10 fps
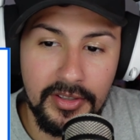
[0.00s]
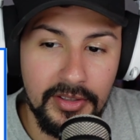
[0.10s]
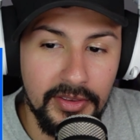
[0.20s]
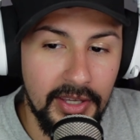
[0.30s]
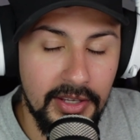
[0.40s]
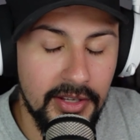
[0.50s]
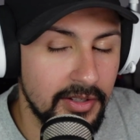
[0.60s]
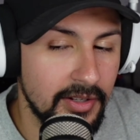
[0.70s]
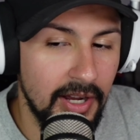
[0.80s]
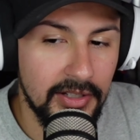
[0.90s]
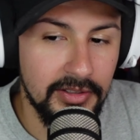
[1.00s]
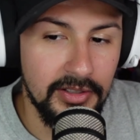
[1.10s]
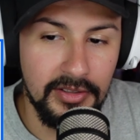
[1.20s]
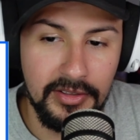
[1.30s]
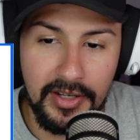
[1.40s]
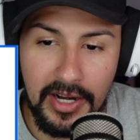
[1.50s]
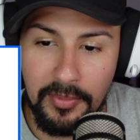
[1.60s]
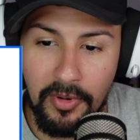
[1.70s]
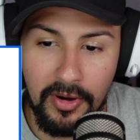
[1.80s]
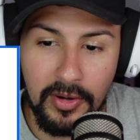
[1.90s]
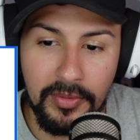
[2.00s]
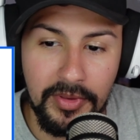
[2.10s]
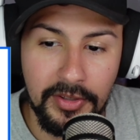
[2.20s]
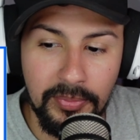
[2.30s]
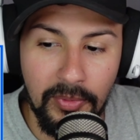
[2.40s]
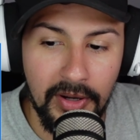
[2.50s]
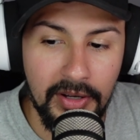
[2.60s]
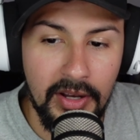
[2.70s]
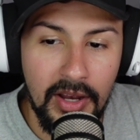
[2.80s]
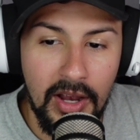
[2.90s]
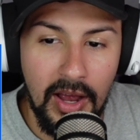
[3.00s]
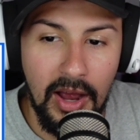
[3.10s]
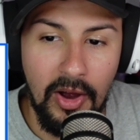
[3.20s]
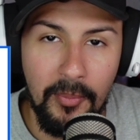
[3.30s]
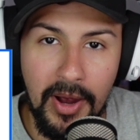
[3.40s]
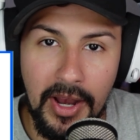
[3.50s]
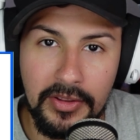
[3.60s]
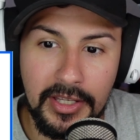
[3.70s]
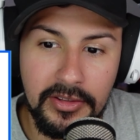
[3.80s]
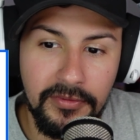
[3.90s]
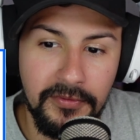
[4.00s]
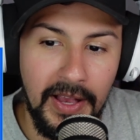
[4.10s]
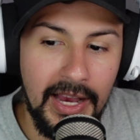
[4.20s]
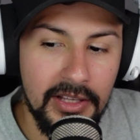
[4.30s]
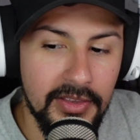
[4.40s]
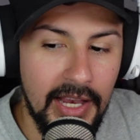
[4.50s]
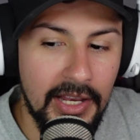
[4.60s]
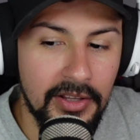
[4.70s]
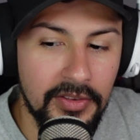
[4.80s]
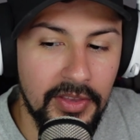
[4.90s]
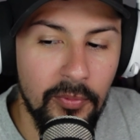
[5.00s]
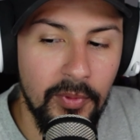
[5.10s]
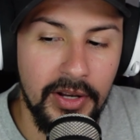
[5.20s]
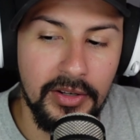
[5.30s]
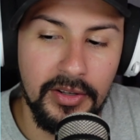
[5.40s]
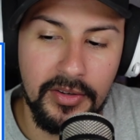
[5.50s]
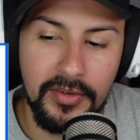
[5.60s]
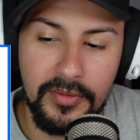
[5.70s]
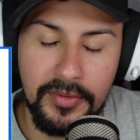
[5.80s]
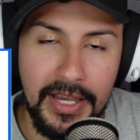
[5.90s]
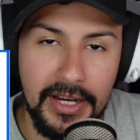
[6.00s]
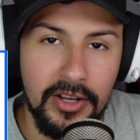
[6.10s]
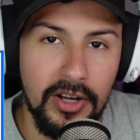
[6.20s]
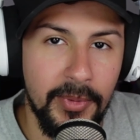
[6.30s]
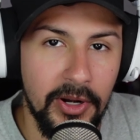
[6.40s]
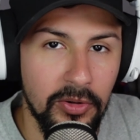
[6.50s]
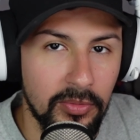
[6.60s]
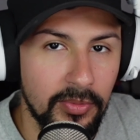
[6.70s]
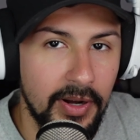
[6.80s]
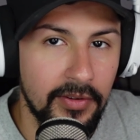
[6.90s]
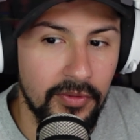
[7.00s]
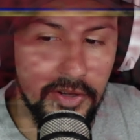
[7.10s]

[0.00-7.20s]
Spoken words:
they knocked it out of the park with this one. I like the fact that they went that gunmetal gray for the